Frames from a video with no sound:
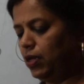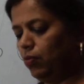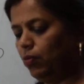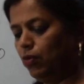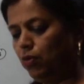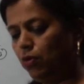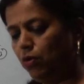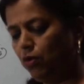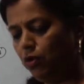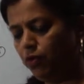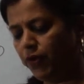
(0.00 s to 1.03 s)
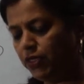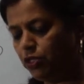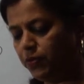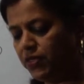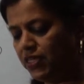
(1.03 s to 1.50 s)
you. First
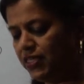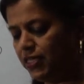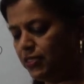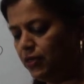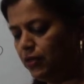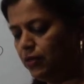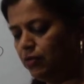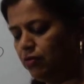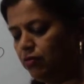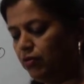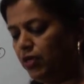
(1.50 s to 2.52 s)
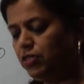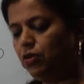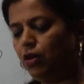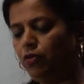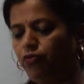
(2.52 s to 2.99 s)
option says it's
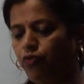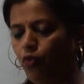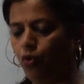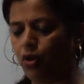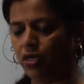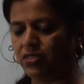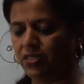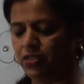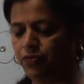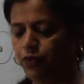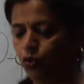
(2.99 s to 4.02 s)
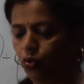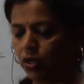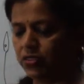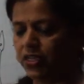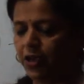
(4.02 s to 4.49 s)
not focus, it's a
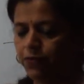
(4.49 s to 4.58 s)
fucus.